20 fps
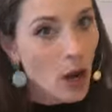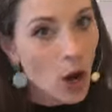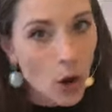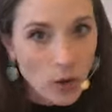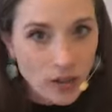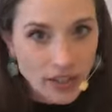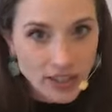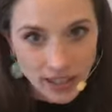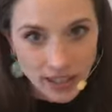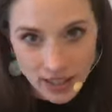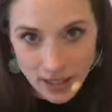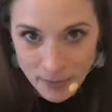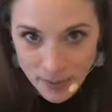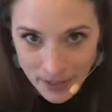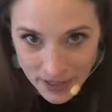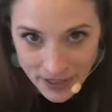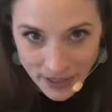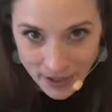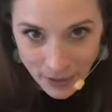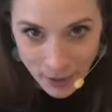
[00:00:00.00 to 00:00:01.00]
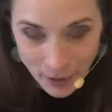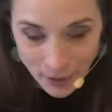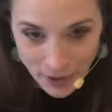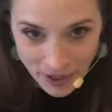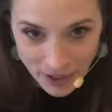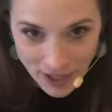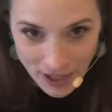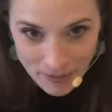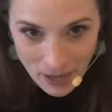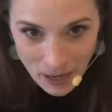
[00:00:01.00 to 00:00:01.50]
oh, it's like the business
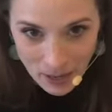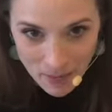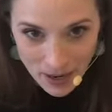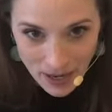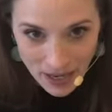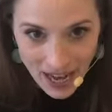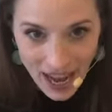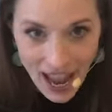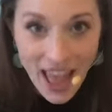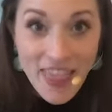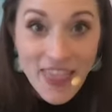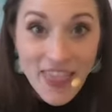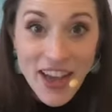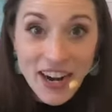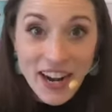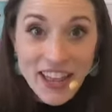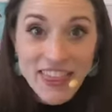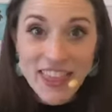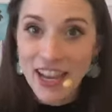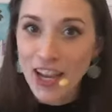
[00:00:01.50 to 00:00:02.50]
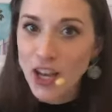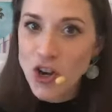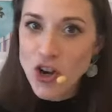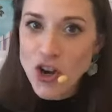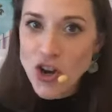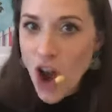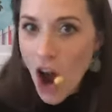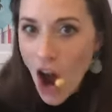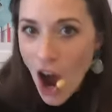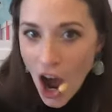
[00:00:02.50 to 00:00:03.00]
coaches that make money. And then I think
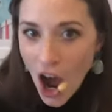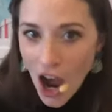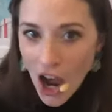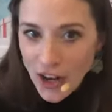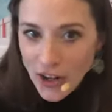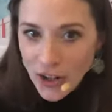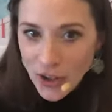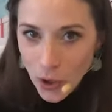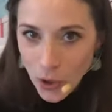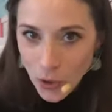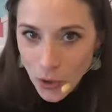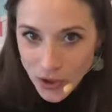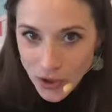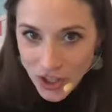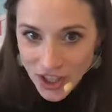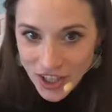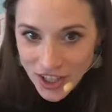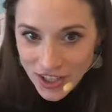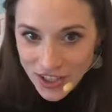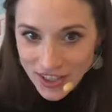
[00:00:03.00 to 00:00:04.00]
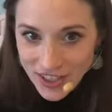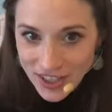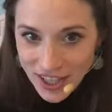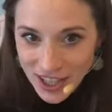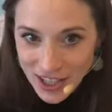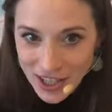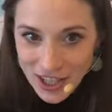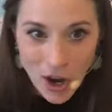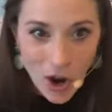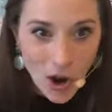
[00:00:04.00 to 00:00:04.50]
non coaches
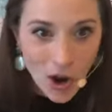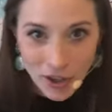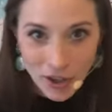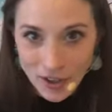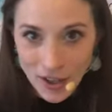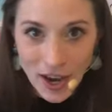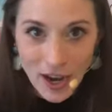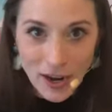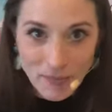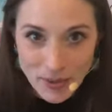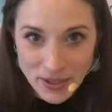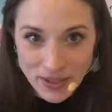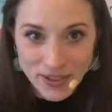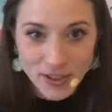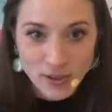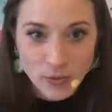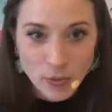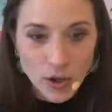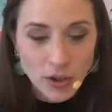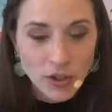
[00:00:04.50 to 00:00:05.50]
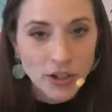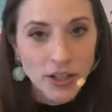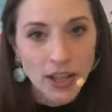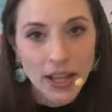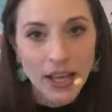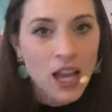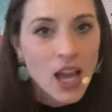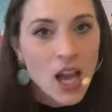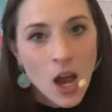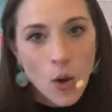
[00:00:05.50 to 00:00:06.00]
in the online business world are
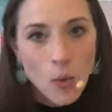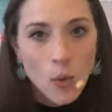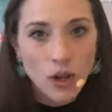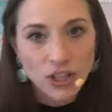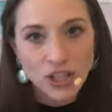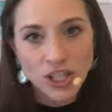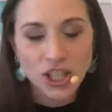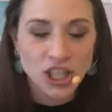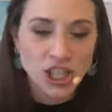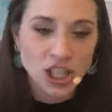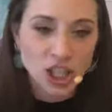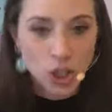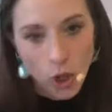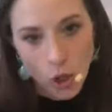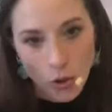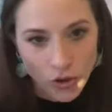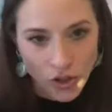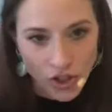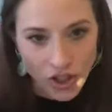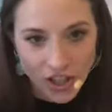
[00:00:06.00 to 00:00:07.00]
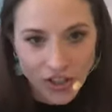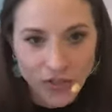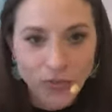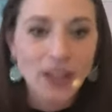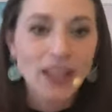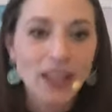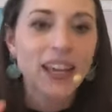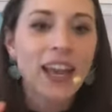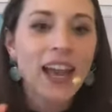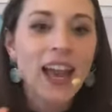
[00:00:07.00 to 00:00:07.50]
like, well, it's just the coaches,
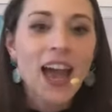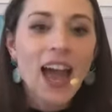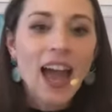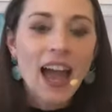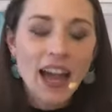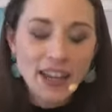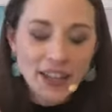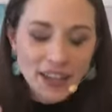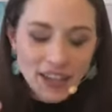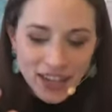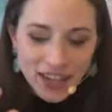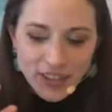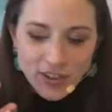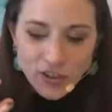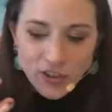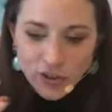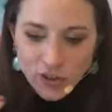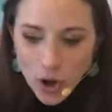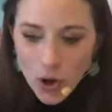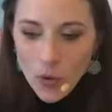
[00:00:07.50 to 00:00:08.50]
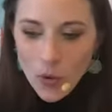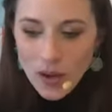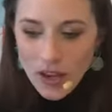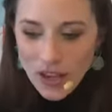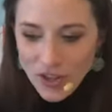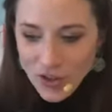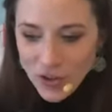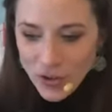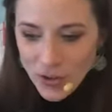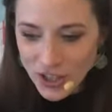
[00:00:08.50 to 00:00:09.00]
right? Like, and it's so
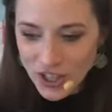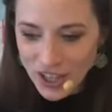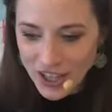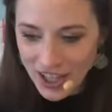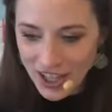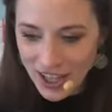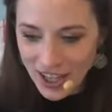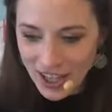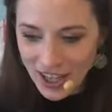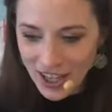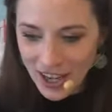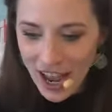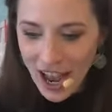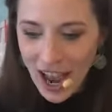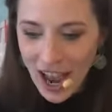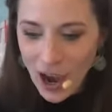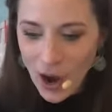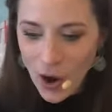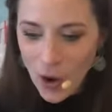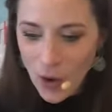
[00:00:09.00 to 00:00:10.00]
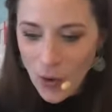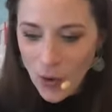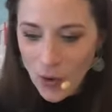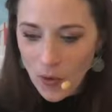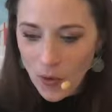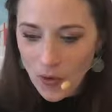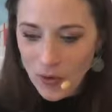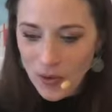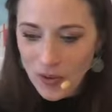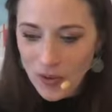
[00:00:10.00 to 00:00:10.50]
interesting how